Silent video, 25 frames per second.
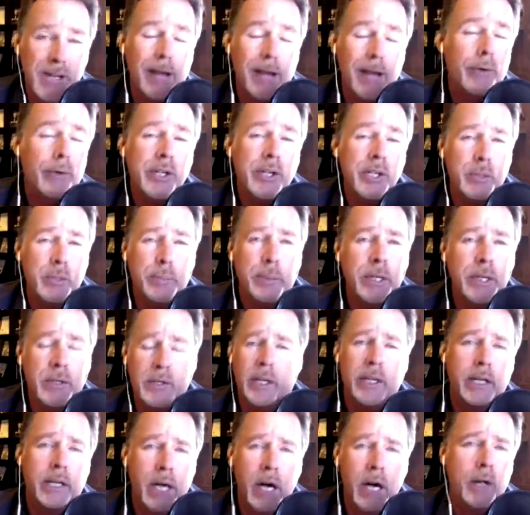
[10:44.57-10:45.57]
Now he
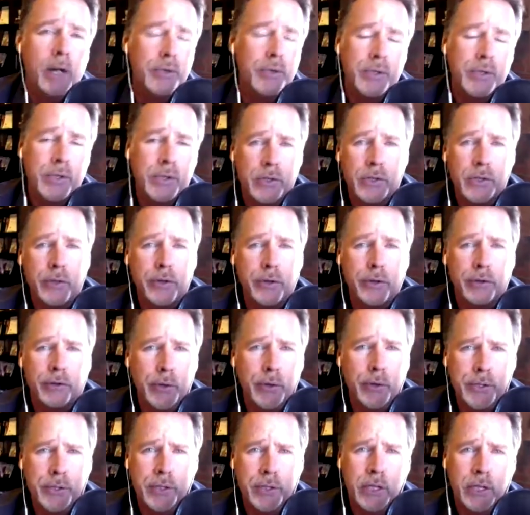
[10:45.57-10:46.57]
speaks at colleges and
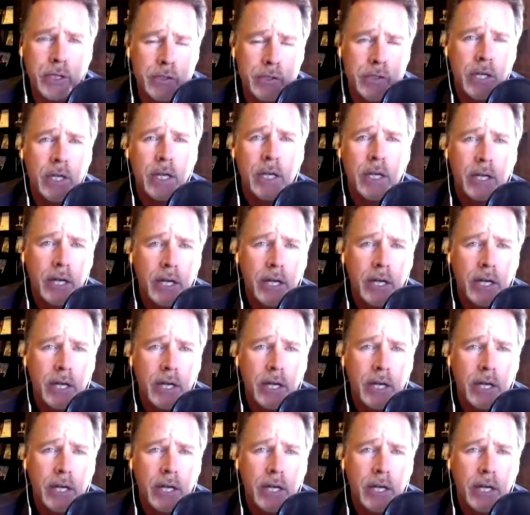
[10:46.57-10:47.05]
universities